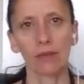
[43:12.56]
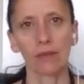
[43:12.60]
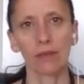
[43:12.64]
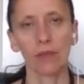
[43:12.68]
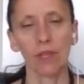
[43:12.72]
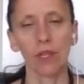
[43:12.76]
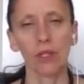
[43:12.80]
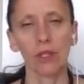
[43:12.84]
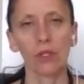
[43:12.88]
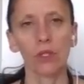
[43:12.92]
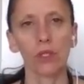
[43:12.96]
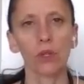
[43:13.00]

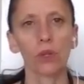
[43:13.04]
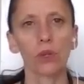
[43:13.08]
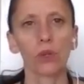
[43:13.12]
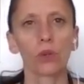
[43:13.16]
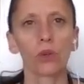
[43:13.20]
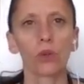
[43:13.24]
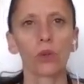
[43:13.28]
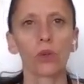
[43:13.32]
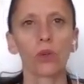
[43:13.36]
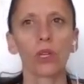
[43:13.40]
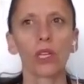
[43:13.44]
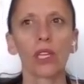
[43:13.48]

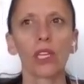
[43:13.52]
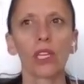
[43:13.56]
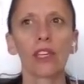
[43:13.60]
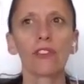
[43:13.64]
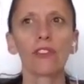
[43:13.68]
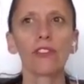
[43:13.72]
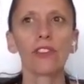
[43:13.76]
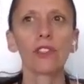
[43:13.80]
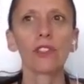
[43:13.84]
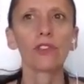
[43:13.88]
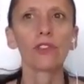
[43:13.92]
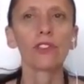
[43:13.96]
So if
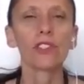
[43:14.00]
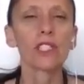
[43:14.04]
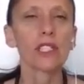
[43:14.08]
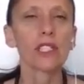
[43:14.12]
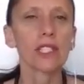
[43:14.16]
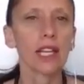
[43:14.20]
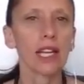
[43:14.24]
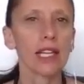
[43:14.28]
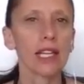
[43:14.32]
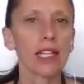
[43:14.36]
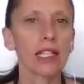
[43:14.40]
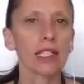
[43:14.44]
you've
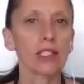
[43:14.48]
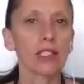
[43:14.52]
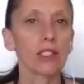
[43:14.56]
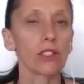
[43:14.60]
decided,